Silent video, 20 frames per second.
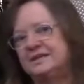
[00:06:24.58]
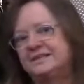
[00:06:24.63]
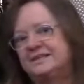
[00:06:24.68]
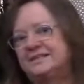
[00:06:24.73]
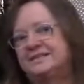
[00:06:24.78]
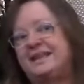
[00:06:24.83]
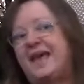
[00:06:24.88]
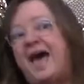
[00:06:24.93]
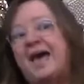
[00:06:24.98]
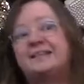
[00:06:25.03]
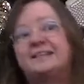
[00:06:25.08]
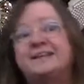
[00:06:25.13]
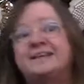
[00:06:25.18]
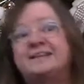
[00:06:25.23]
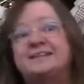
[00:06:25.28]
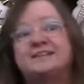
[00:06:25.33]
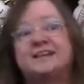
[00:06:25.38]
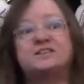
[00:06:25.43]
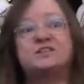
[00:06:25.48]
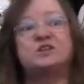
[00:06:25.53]
Sadly,
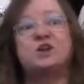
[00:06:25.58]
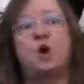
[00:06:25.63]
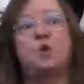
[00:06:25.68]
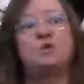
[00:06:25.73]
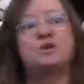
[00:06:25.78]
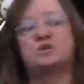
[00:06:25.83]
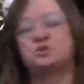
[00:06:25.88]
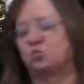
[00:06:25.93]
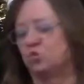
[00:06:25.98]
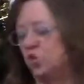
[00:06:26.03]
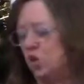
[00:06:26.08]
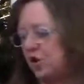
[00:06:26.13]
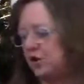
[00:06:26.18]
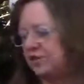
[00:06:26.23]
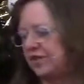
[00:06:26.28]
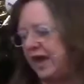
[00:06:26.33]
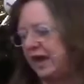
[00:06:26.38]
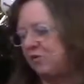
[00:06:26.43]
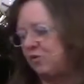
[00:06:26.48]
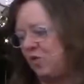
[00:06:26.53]
it doesn't always work
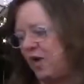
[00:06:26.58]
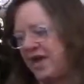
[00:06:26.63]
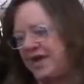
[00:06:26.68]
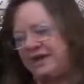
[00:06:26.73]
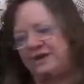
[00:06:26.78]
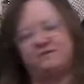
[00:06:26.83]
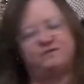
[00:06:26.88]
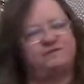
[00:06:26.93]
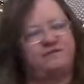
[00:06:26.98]
that way in